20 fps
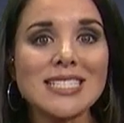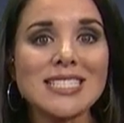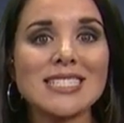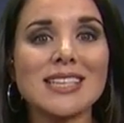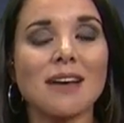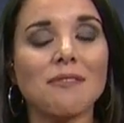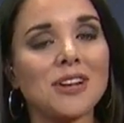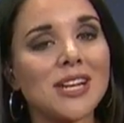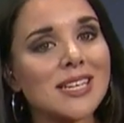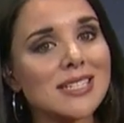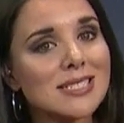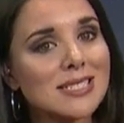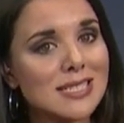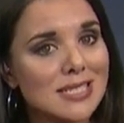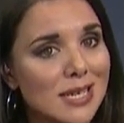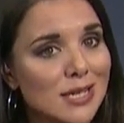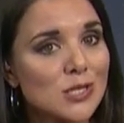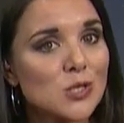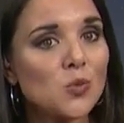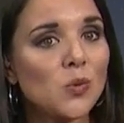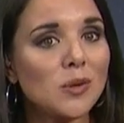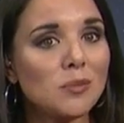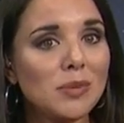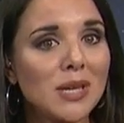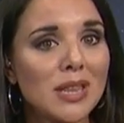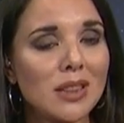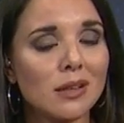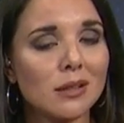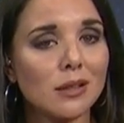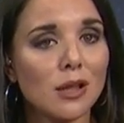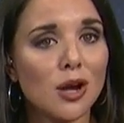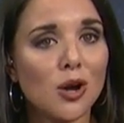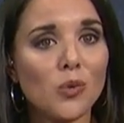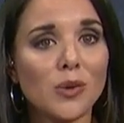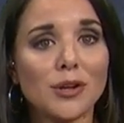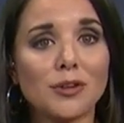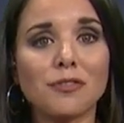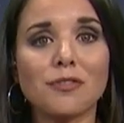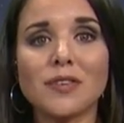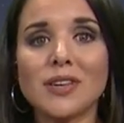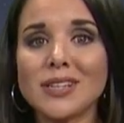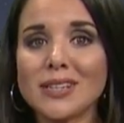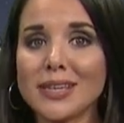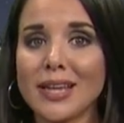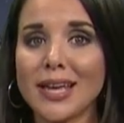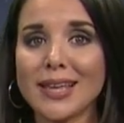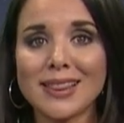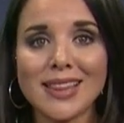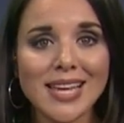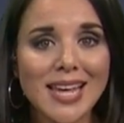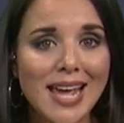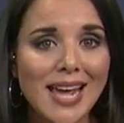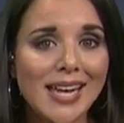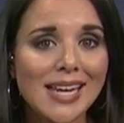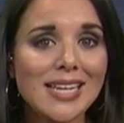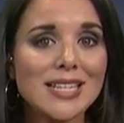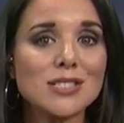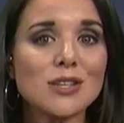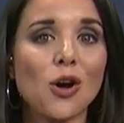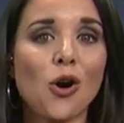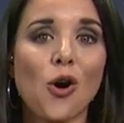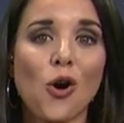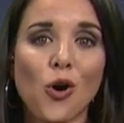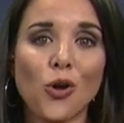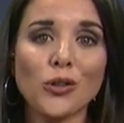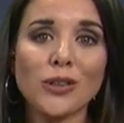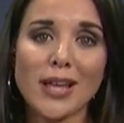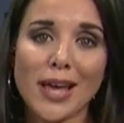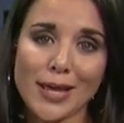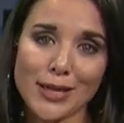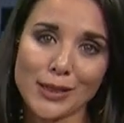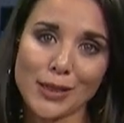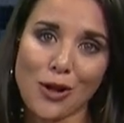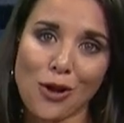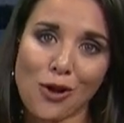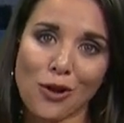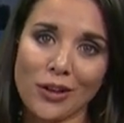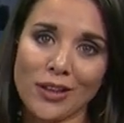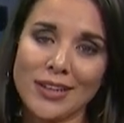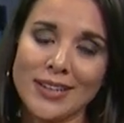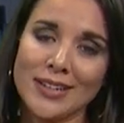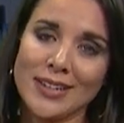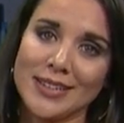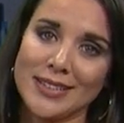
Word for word: 76 will be the low. It'll feel like the 80s all night long.